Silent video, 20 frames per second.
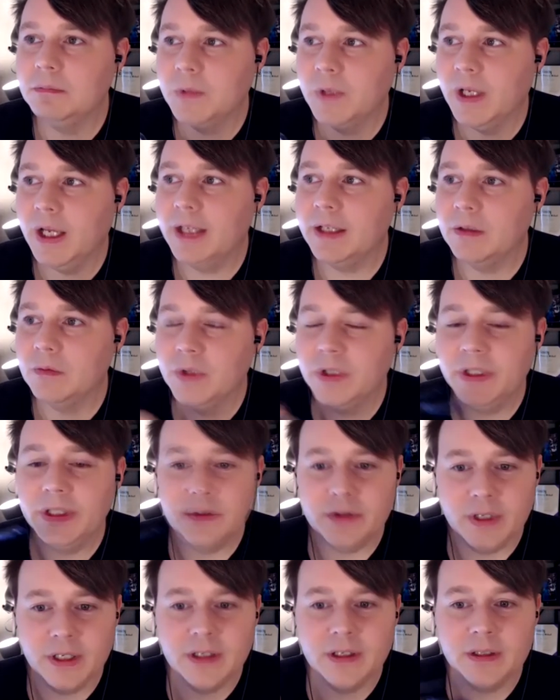I can really
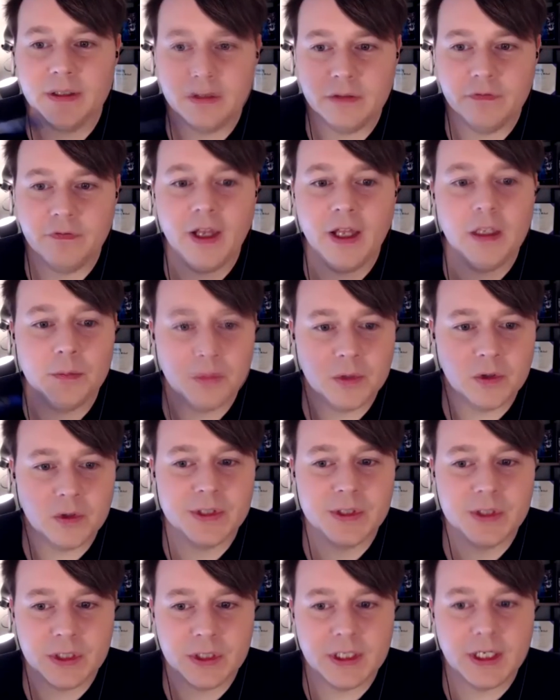try to develop
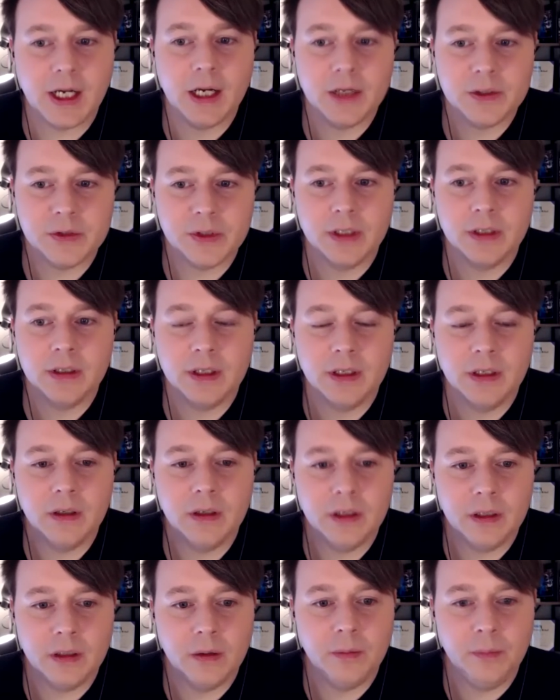Christian doctrine in a,
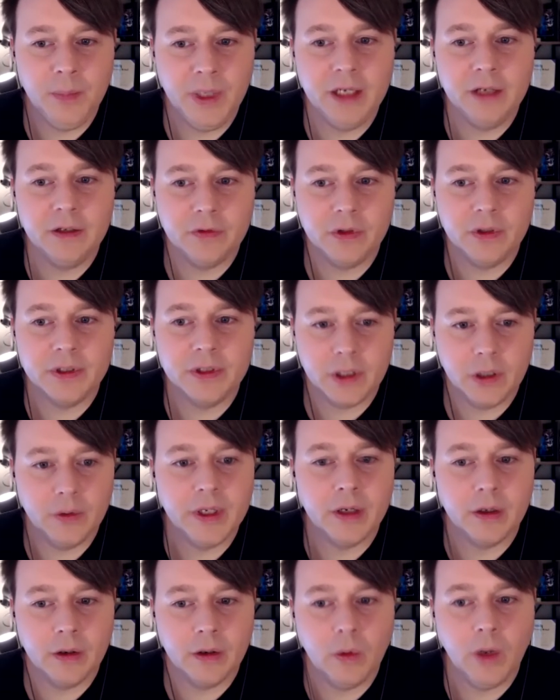in a, meaningful and
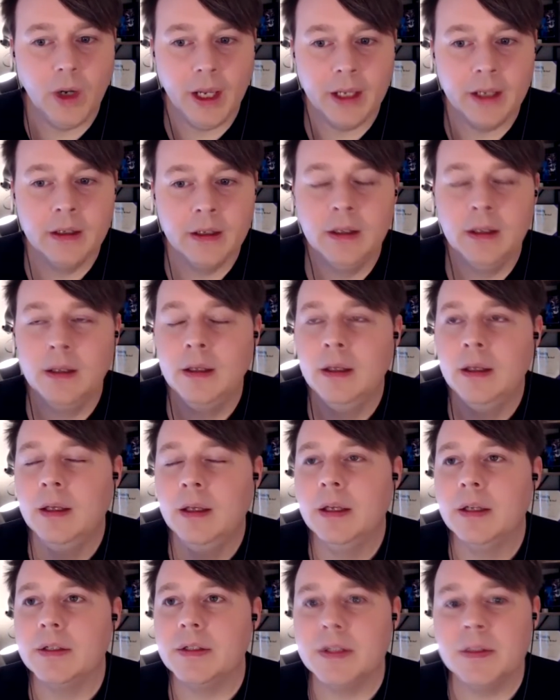coherent way.
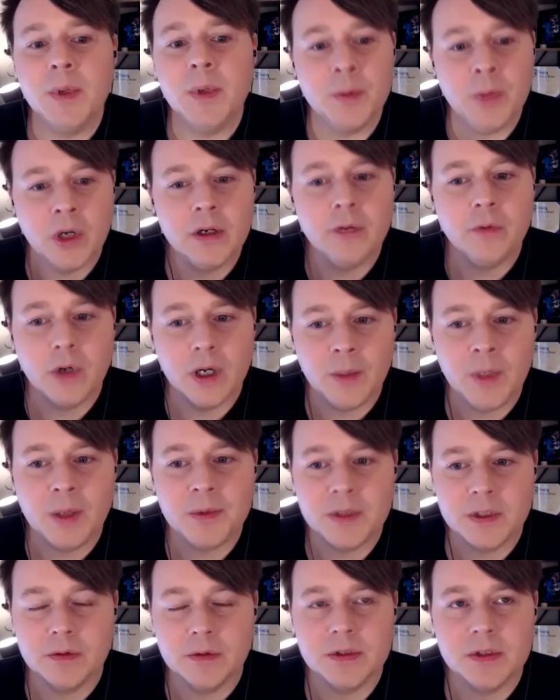So it's a big part of what I'm
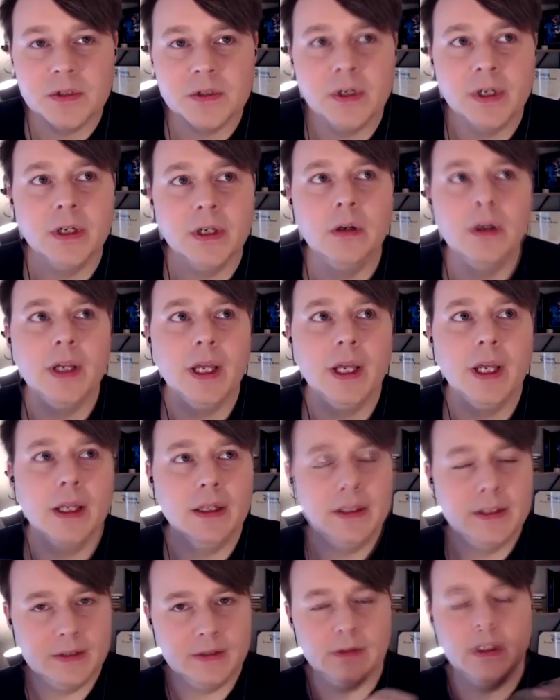up to is just trying to go, okay,
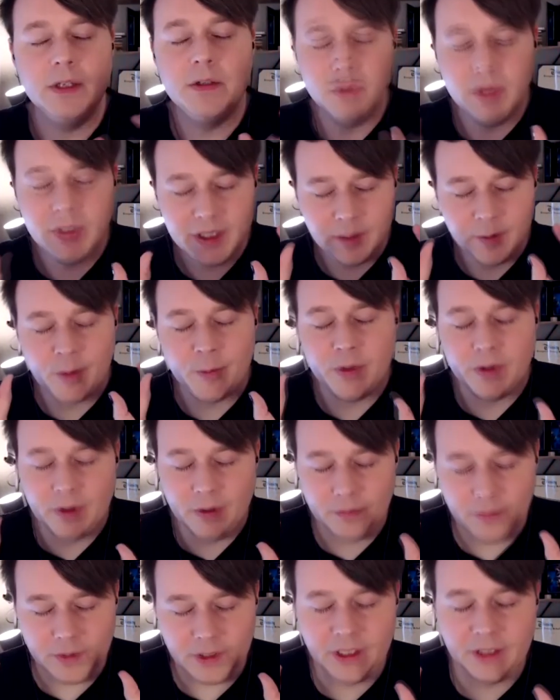let's let's really come up with
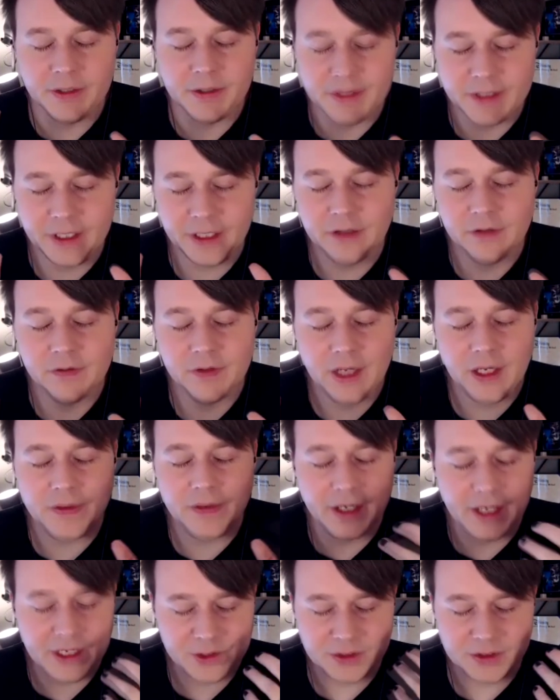a, an understanding of God that
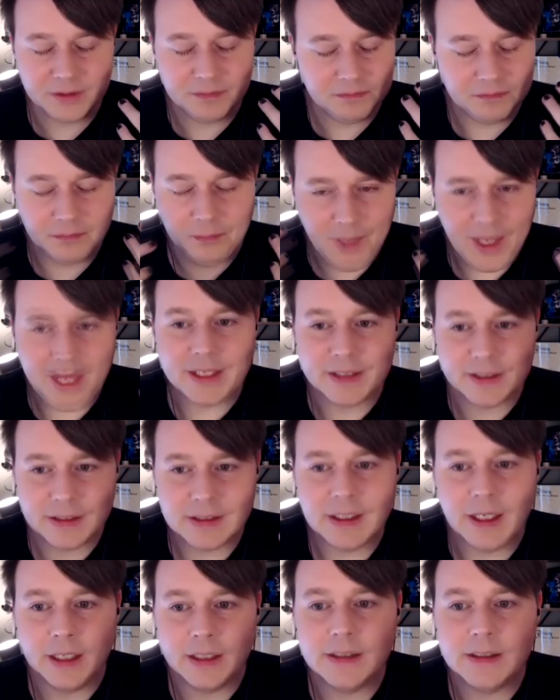actually makes
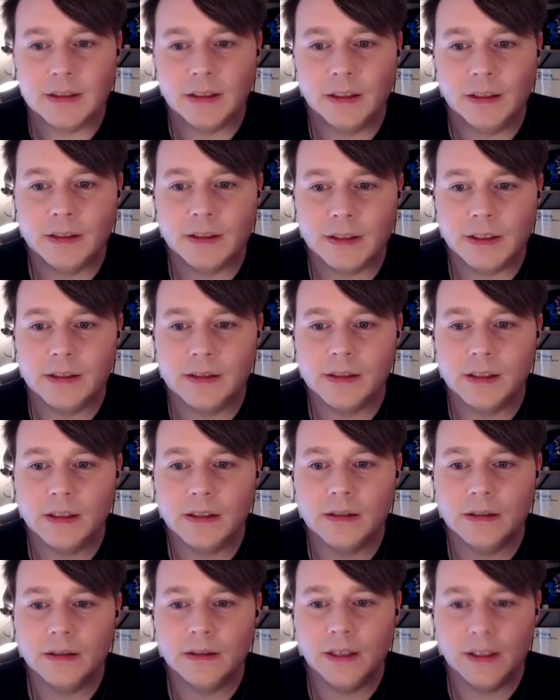sense and is, is,
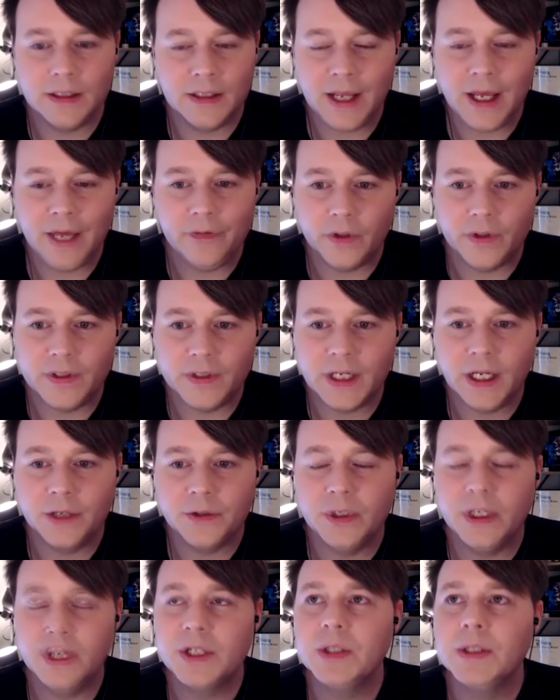is doesn't have all these
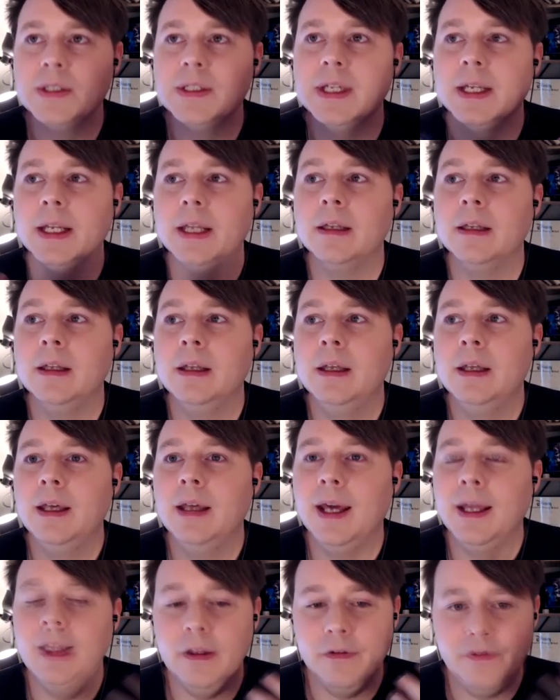contradictions in it,
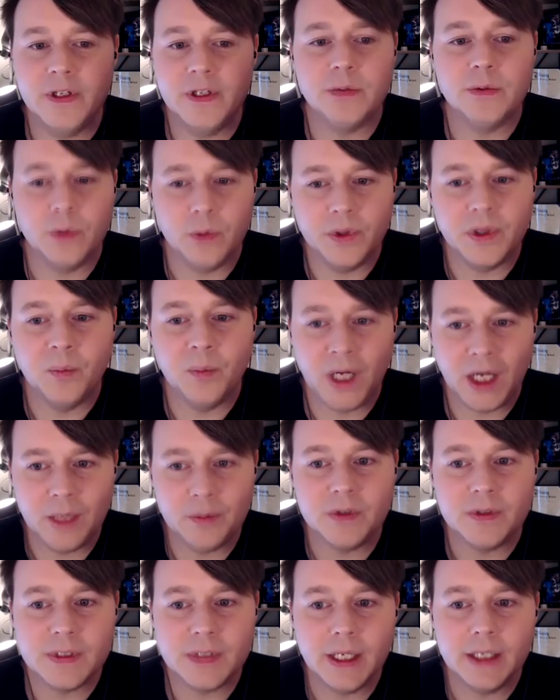and that fits with what the
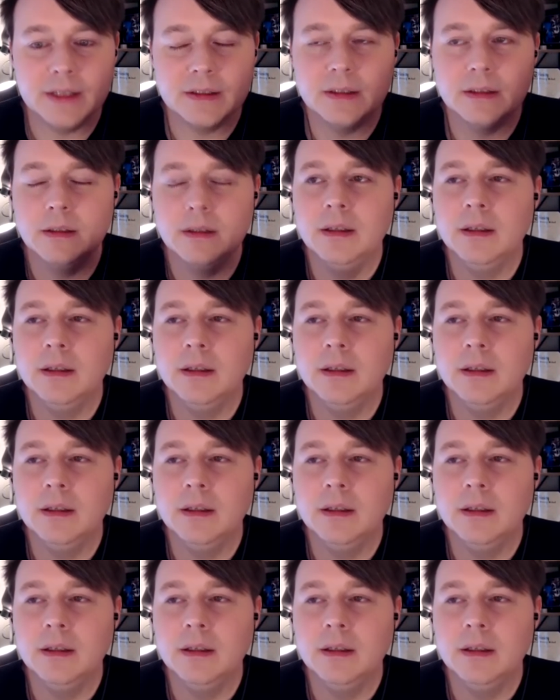Bible says.